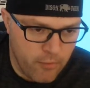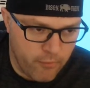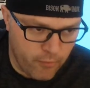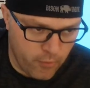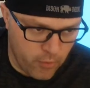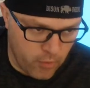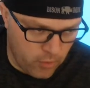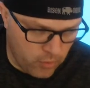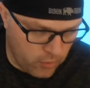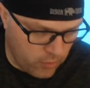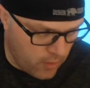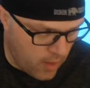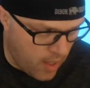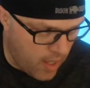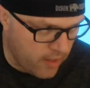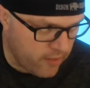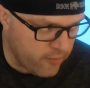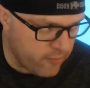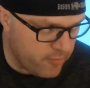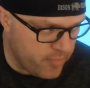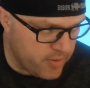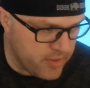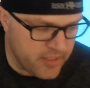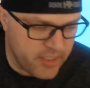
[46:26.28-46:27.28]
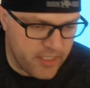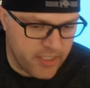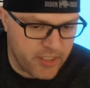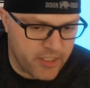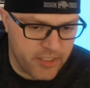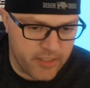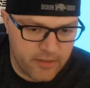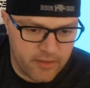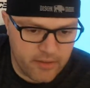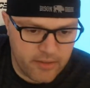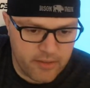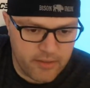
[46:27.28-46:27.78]
for a lot of
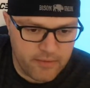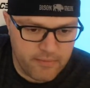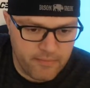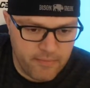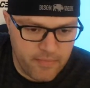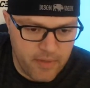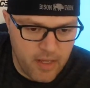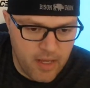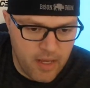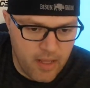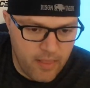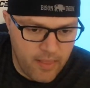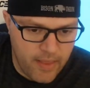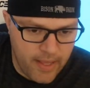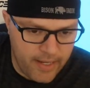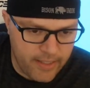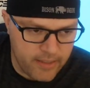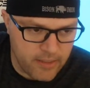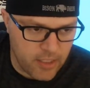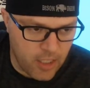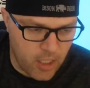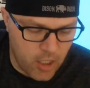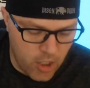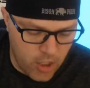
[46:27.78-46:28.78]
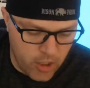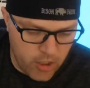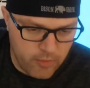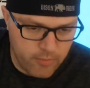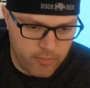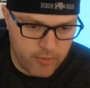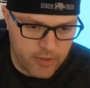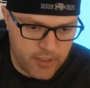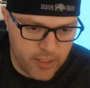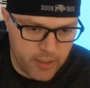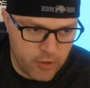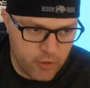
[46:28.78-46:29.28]
positions, that is
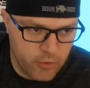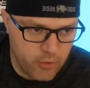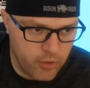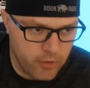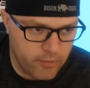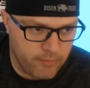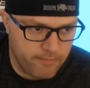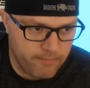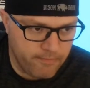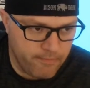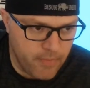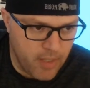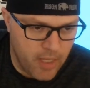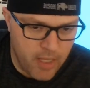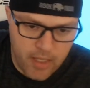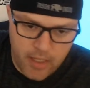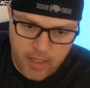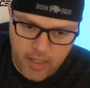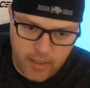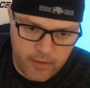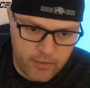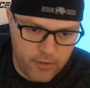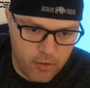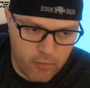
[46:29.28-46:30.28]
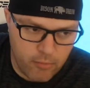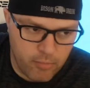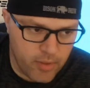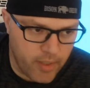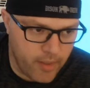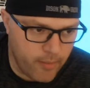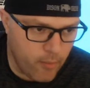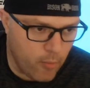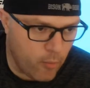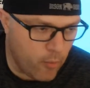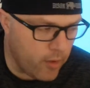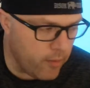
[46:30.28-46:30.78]
100% true. I don't
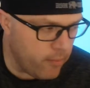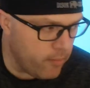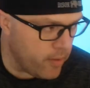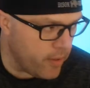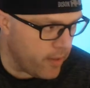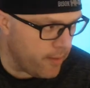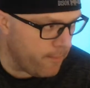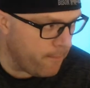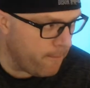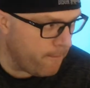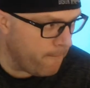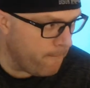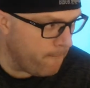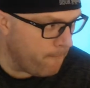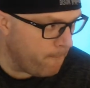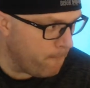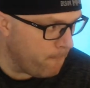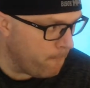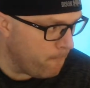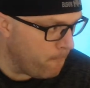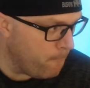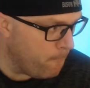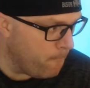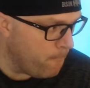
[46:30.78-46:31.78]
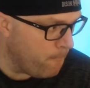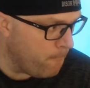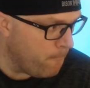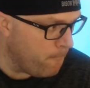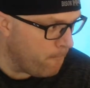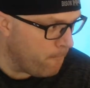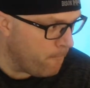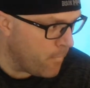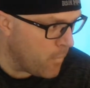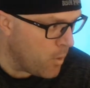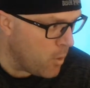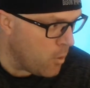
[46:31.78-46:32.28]
blame them one bit.
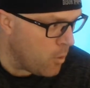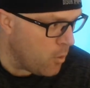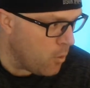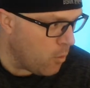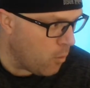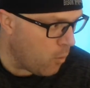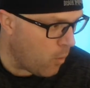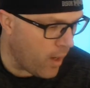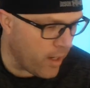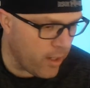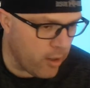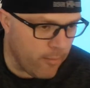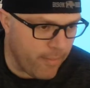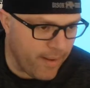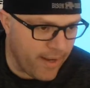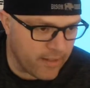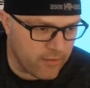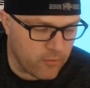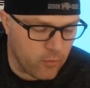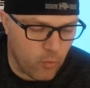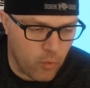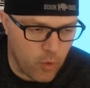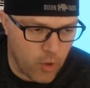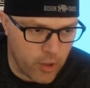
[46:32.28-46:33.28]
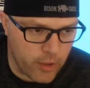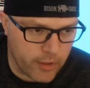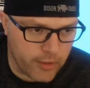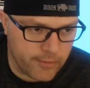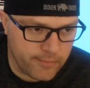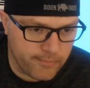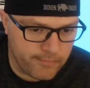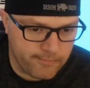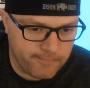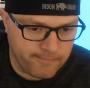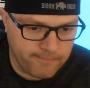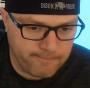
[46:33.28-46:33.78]
Why go back to
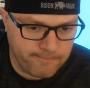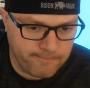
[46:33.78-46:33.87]
work